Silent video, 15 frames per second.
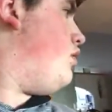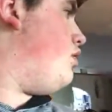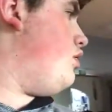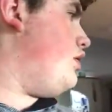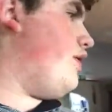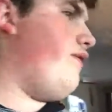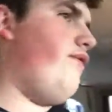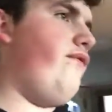
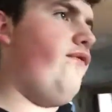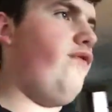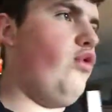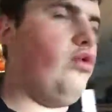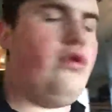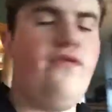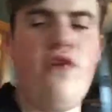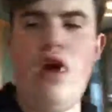like
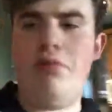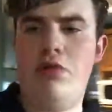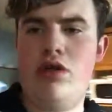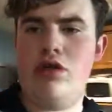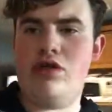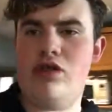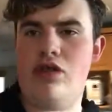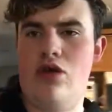45
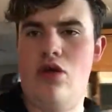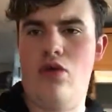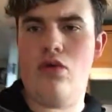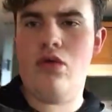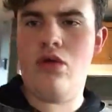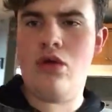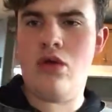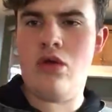minutes ago,